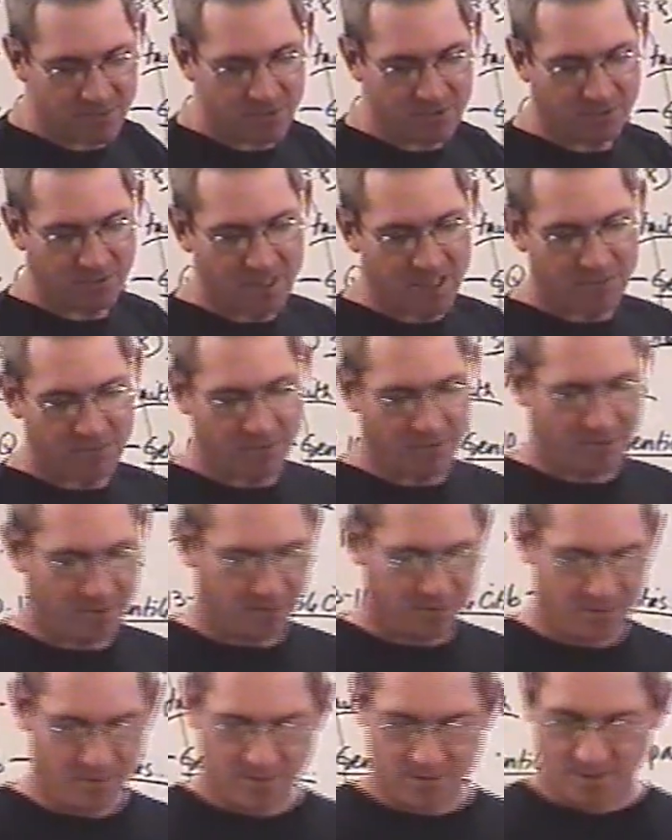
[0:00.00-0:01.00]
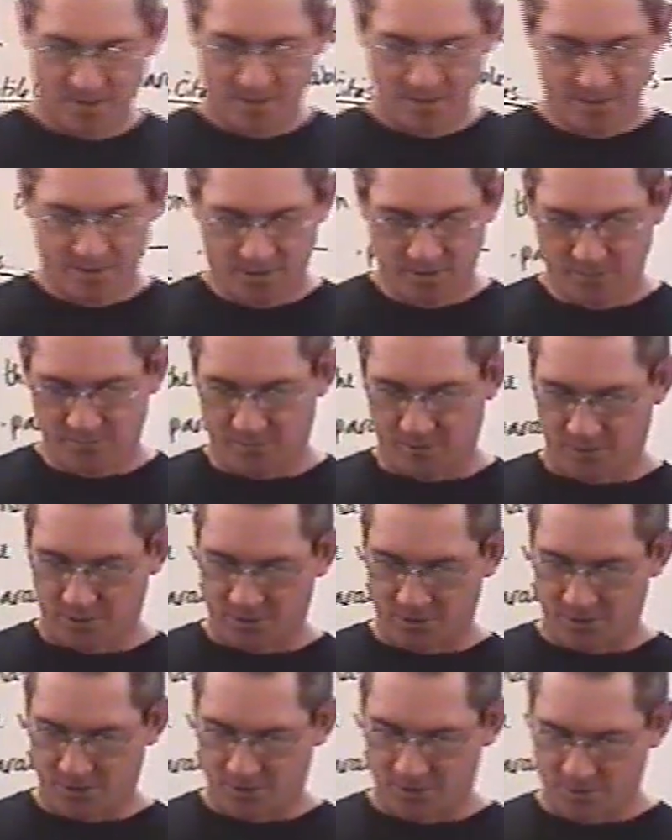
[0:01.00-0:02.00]
11,
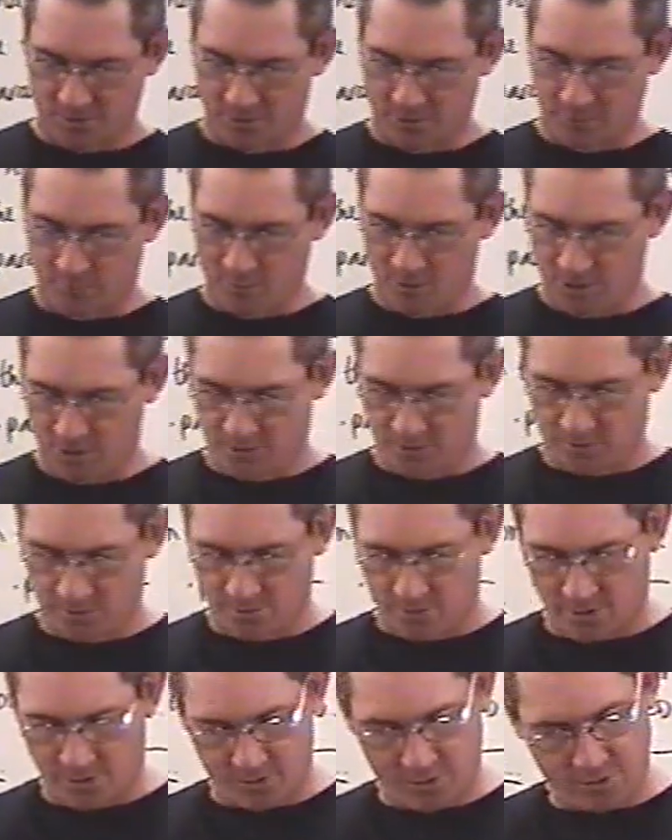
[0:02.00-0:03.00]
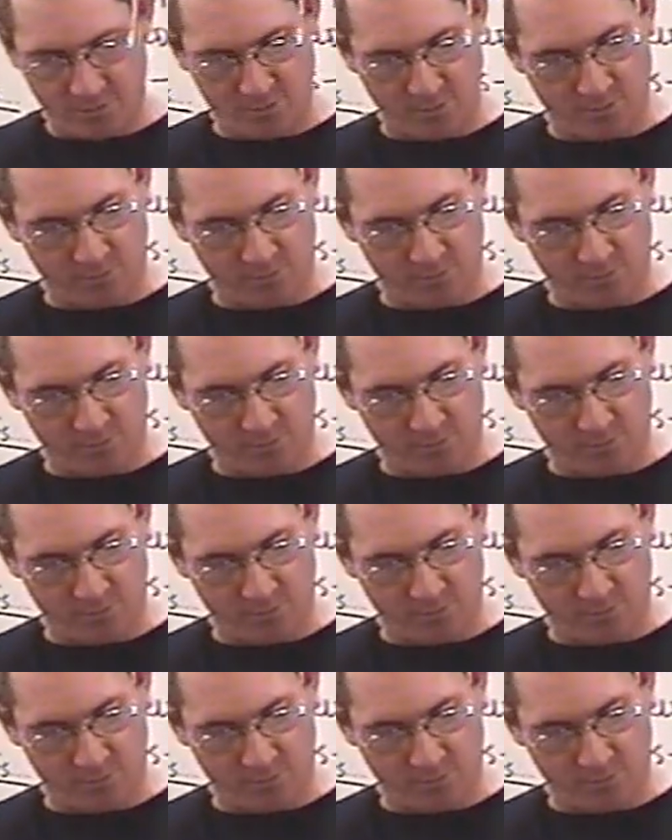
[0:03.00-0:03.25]
verses 31 and 32.